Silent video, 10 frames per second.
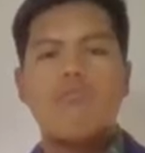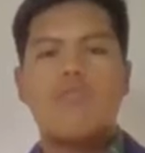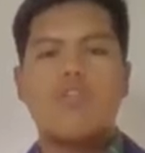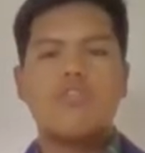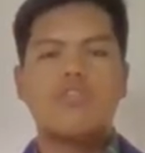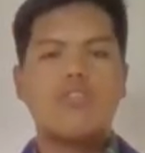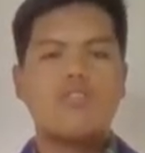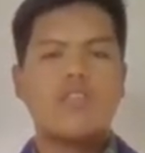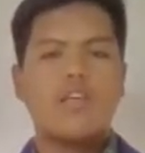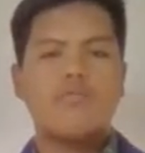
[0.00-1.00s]
more
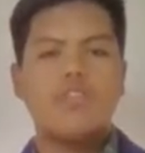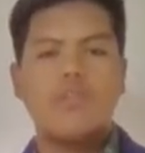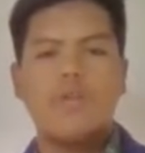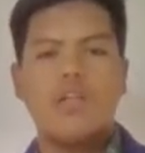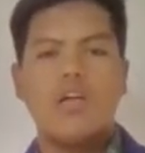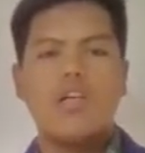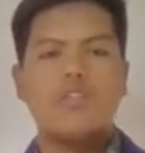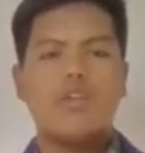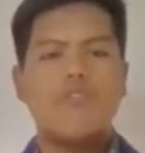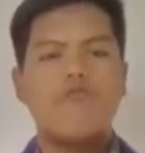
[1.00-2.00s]
susceptible
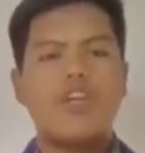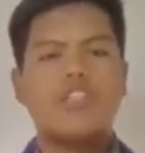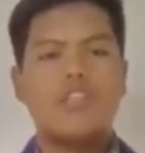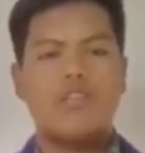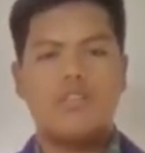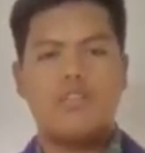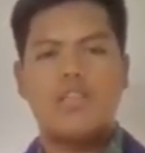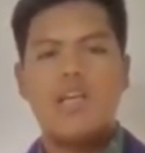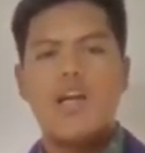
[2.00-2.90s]
to infections.